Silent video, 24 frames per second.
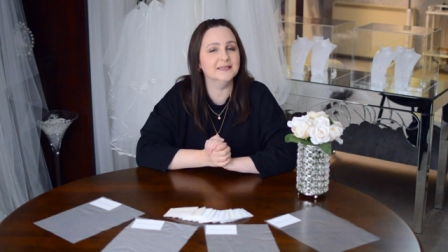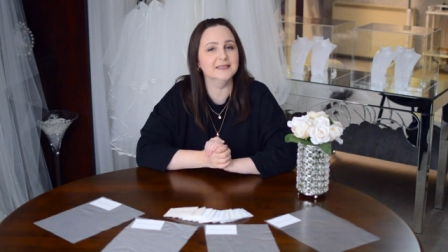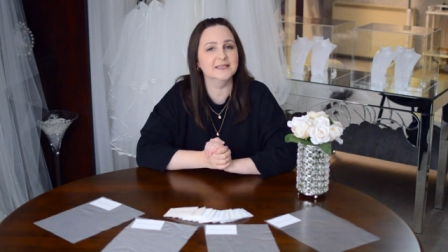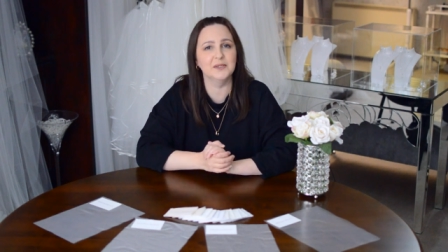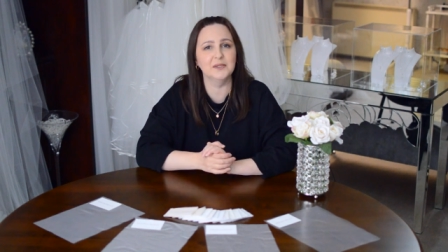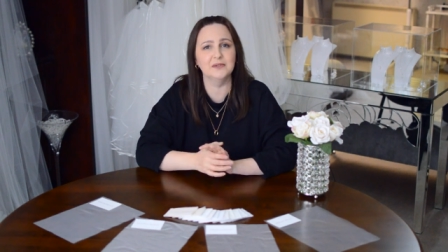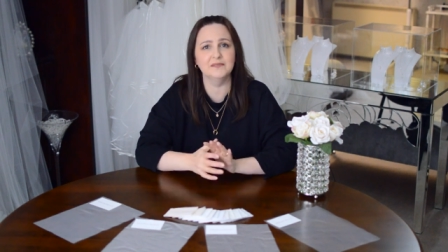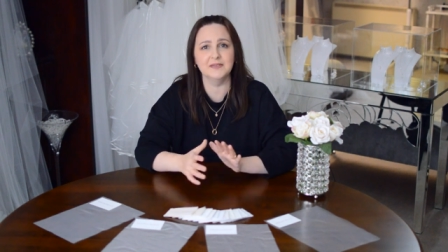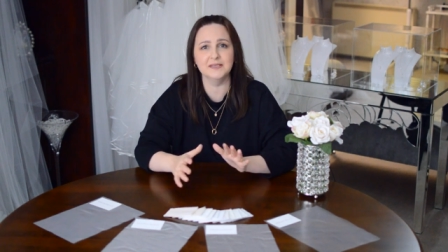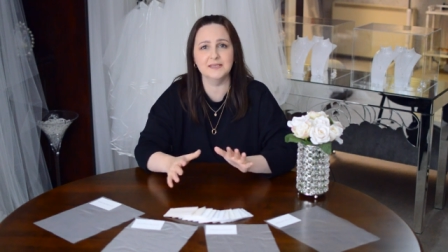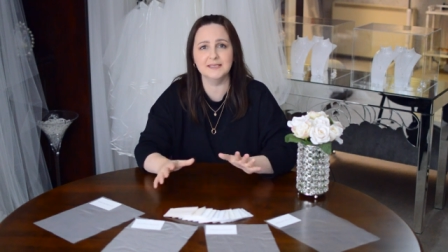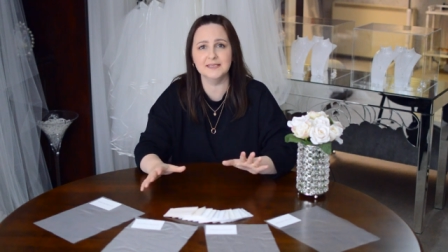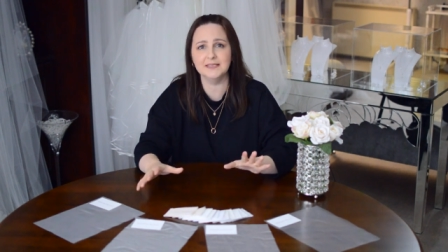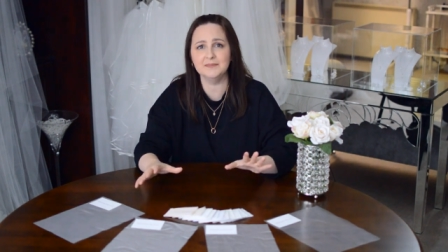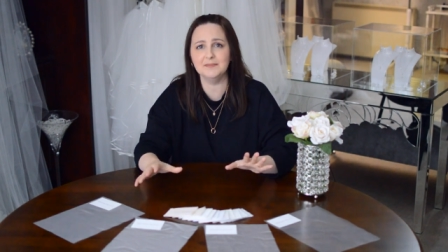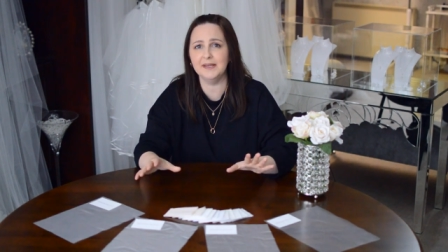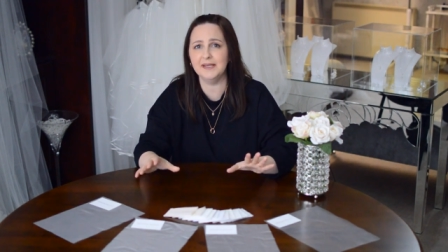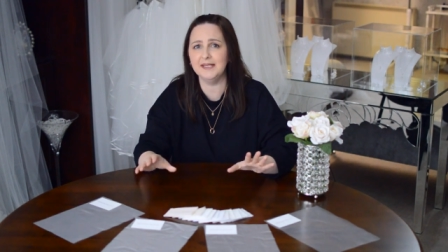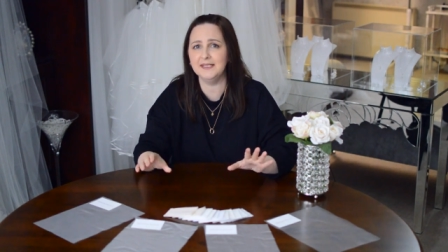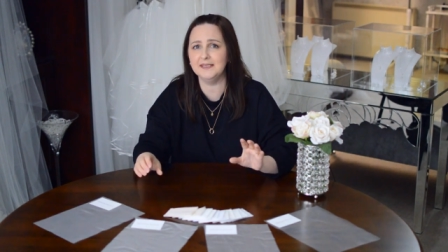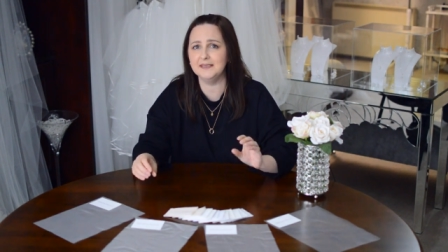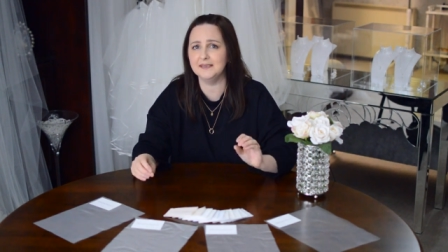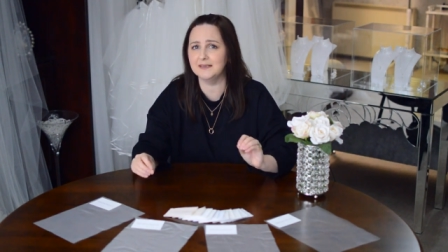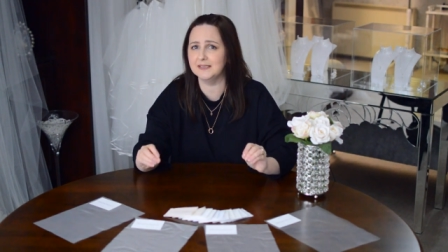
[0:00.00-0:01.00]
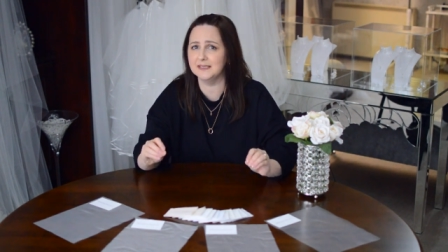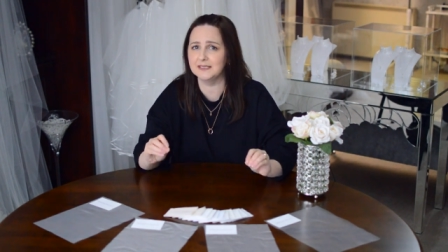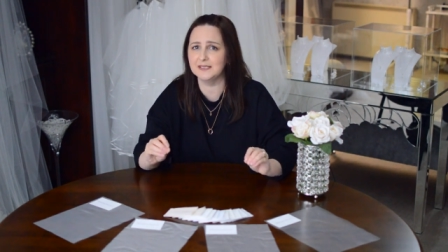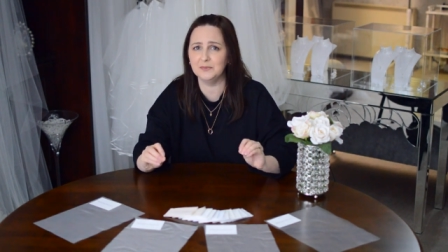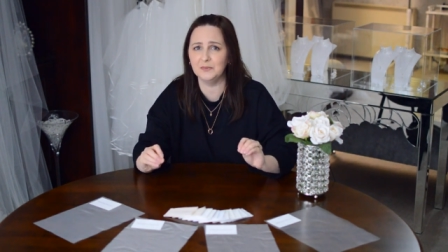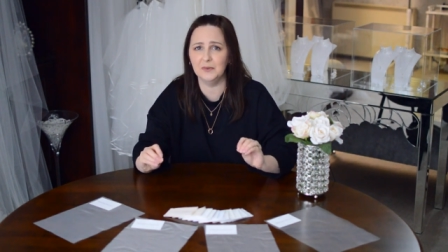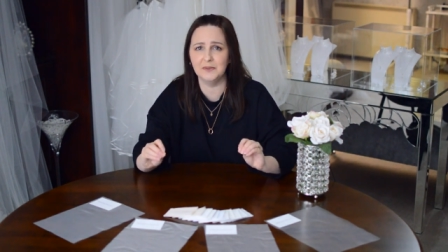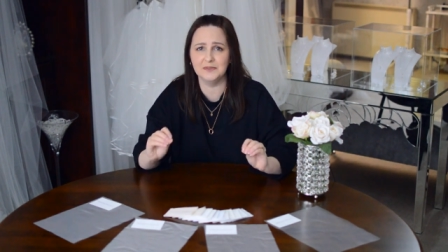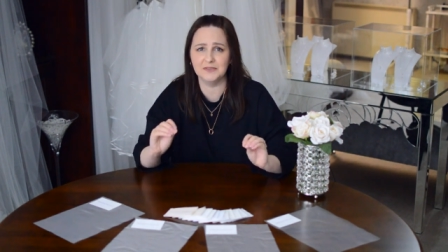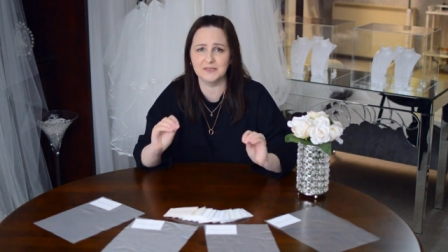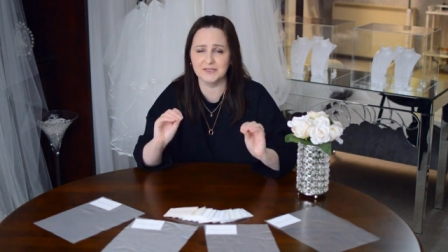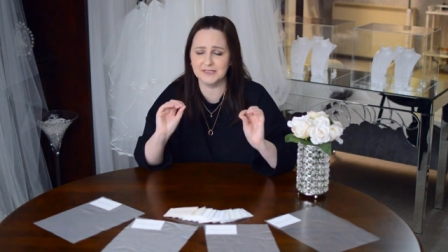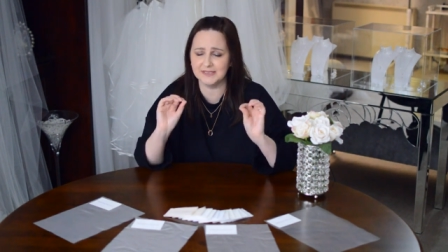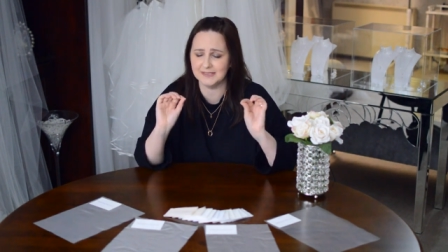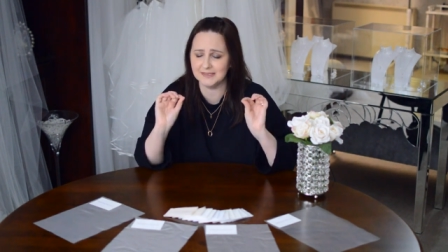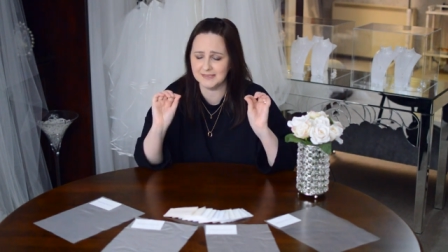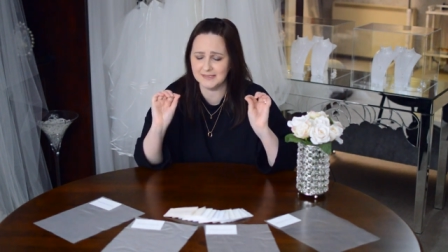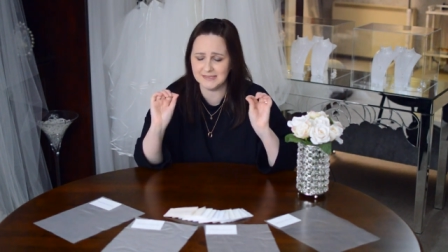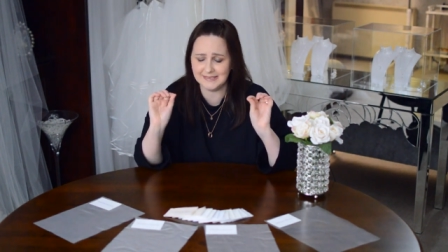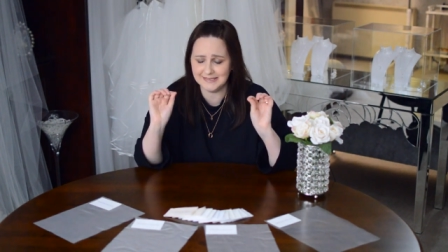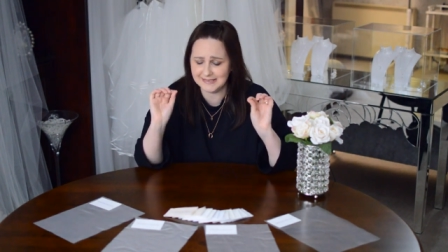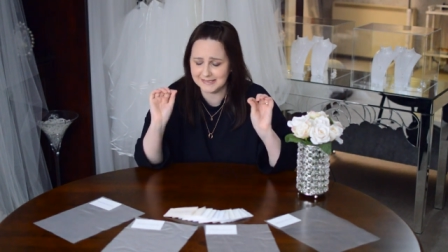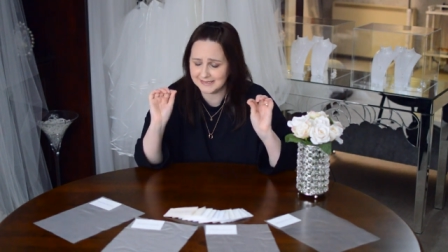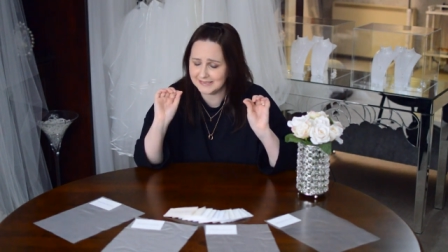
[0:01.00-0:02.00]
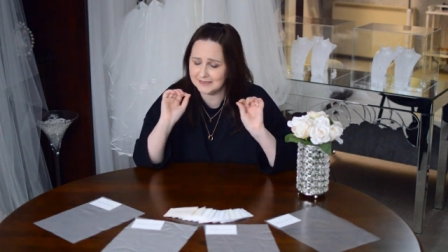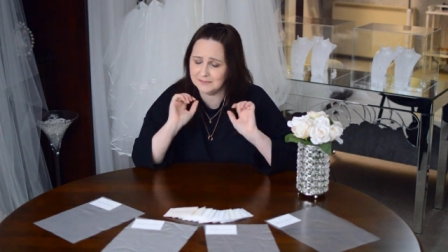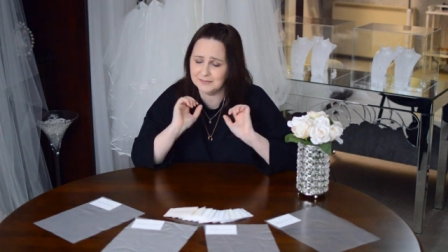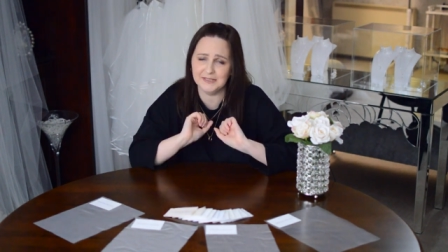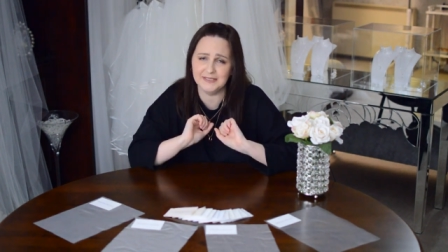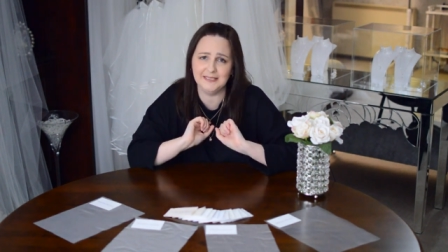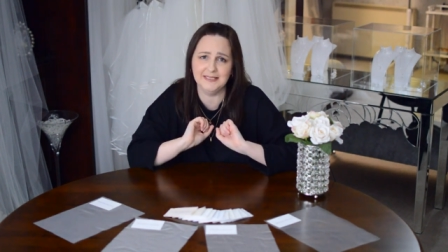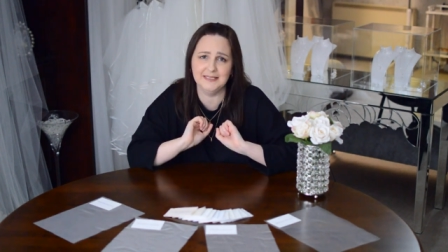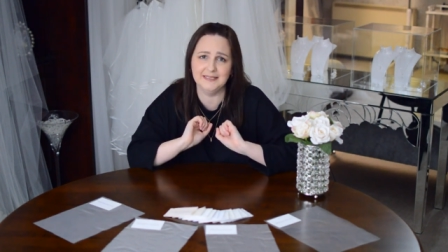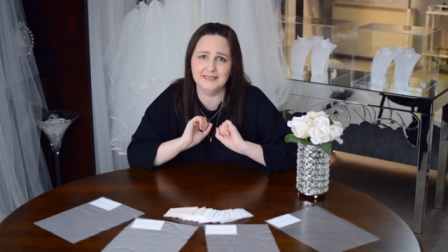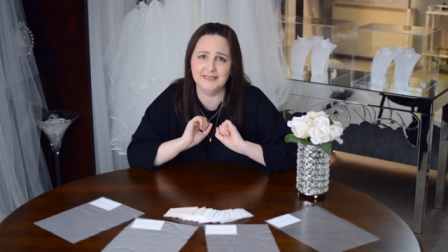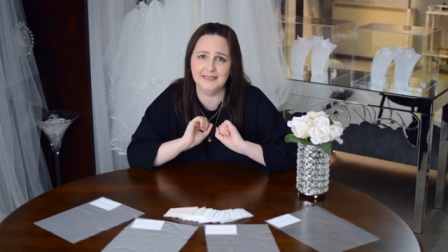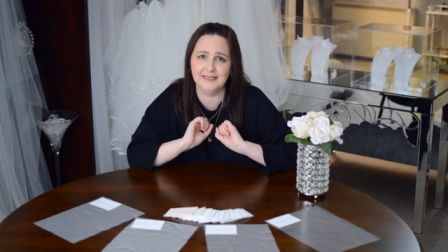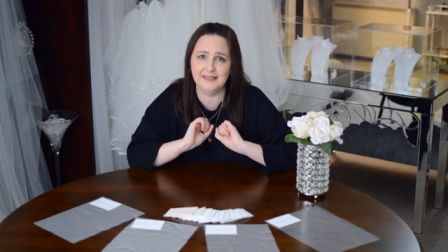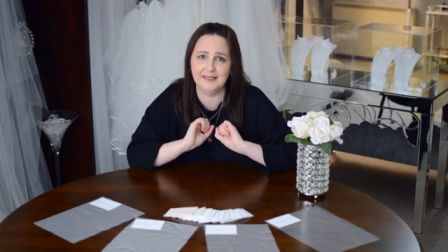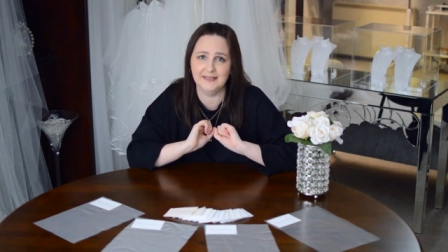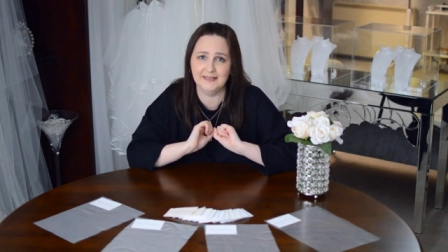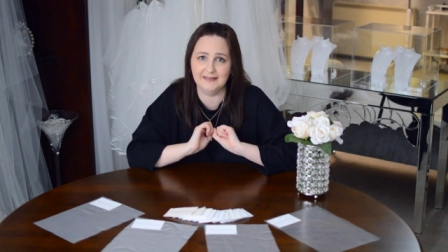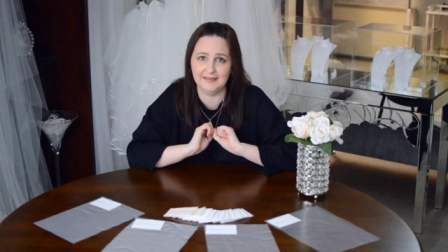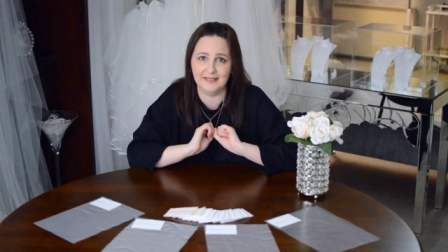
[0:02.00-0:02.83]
so if this has made this one just a teensy bit easier,